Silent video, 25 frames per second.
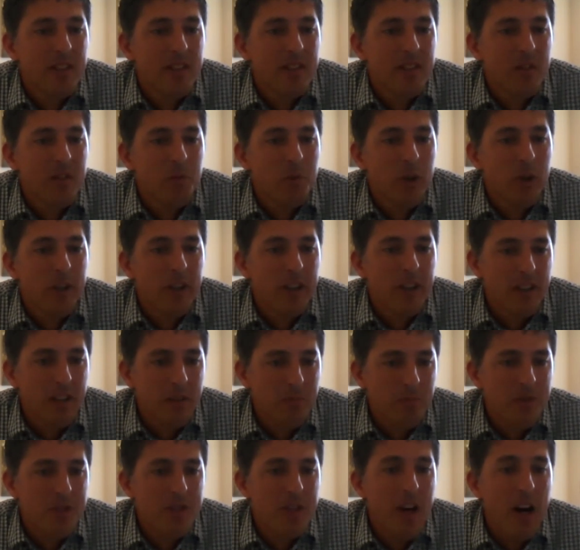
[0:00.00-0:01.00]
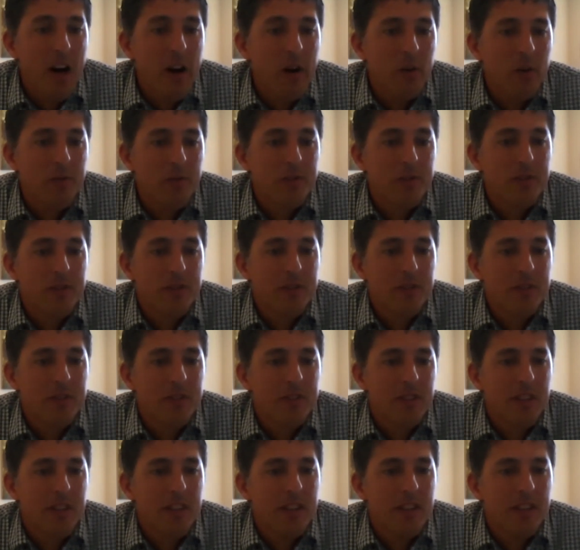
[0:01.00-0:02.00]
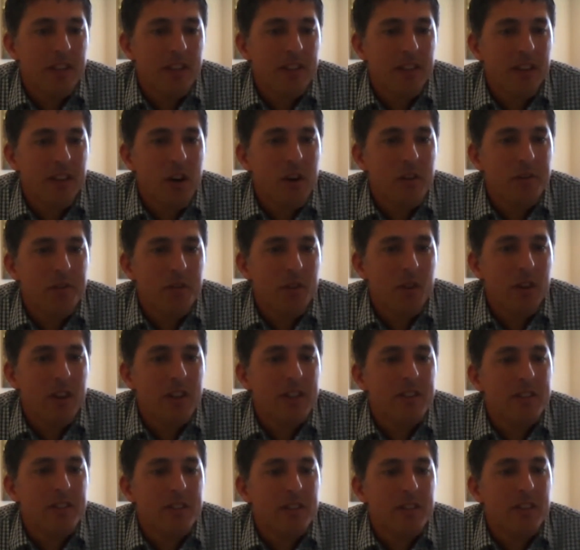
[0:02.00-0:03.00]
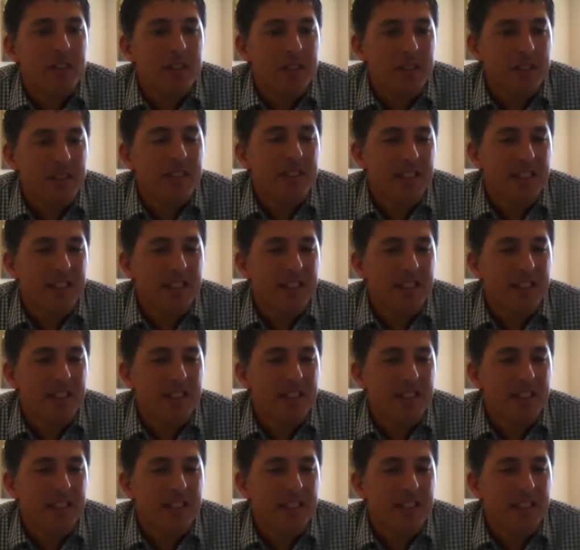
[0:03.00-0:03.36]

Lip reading: to work at themselves. So